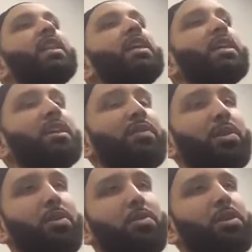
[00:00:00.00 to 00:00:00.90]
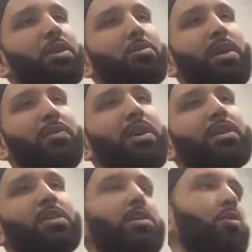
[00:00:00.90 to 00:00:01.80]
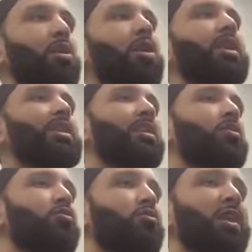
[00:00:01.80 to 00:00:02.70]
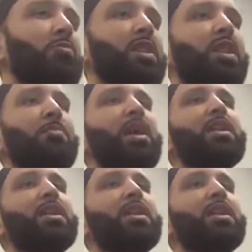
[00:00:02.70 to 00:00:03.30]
and they could even go to the graveyards so long as they don't frequent them